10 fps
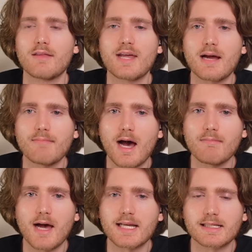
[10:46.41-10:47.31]
That I'm
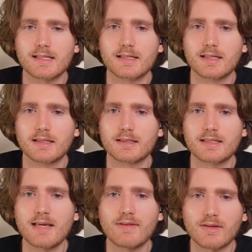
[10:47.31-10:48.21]
not
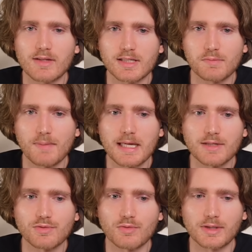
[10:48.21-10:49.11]
giving this
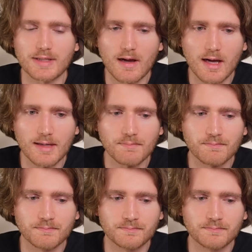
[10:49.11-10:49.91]
space or time.